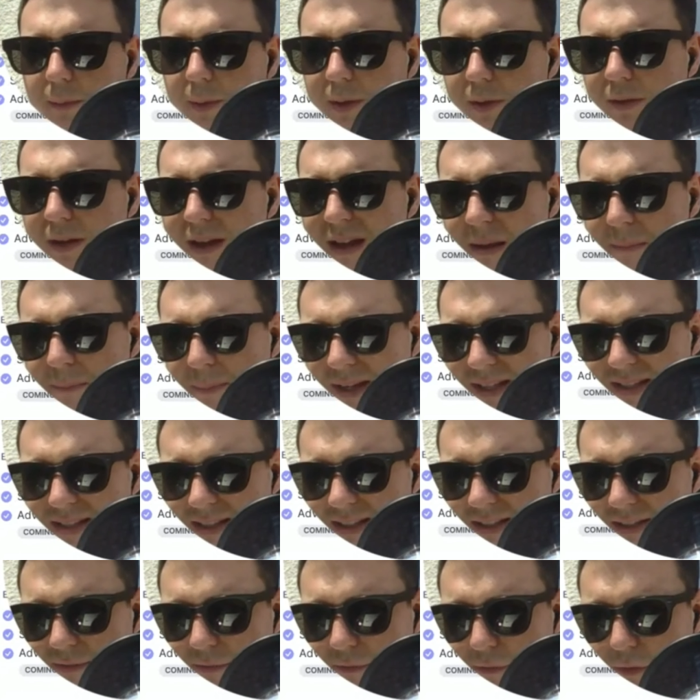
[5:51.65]
There we go.
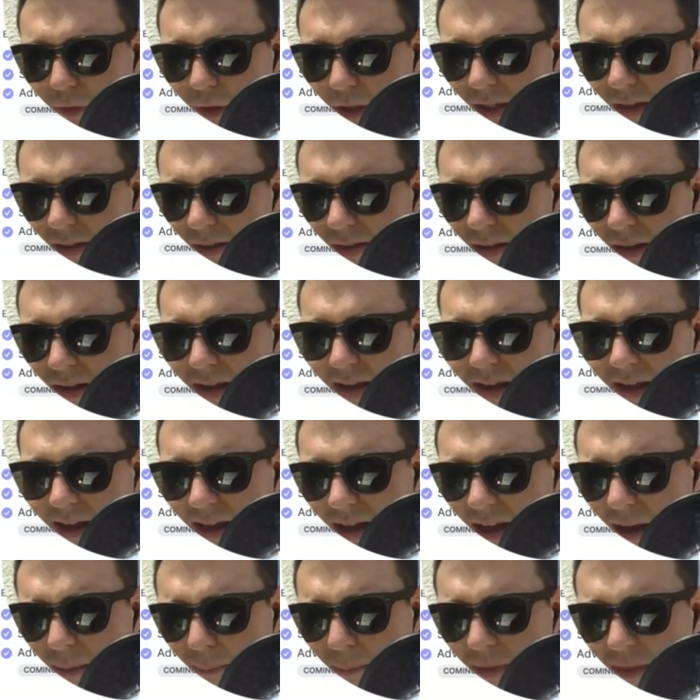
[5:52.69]
Basic is free.
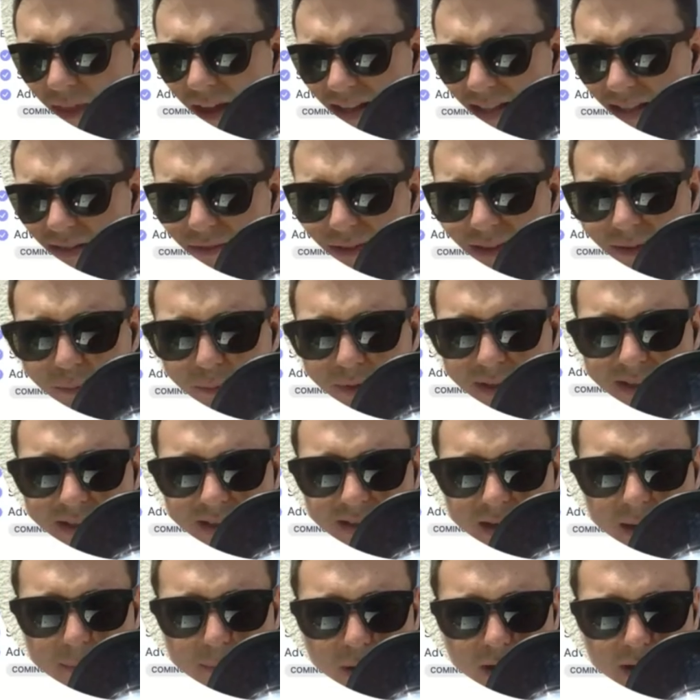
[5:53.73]
That's everything we
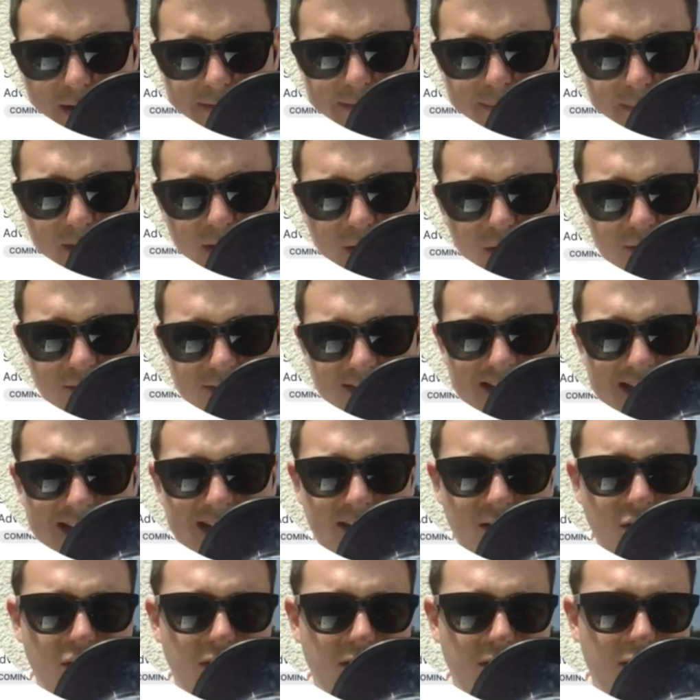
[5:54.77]
did, apart from the cost to
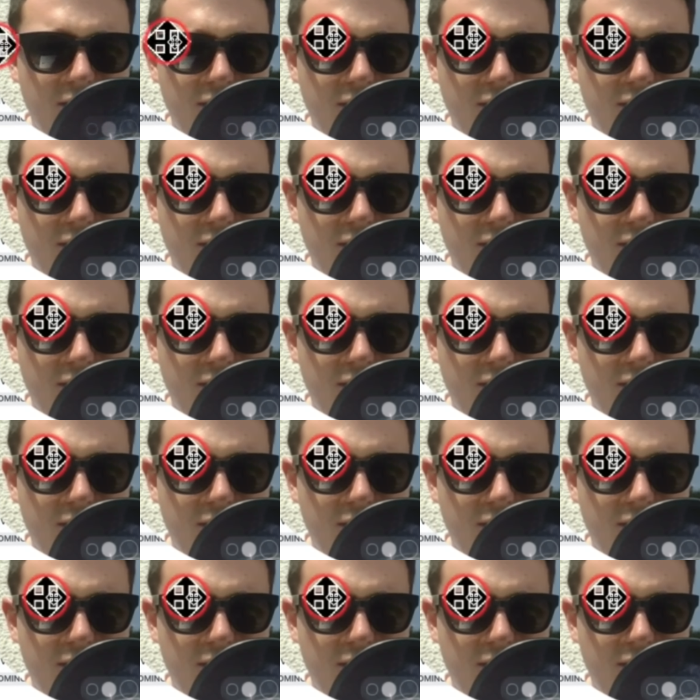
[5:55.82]
action.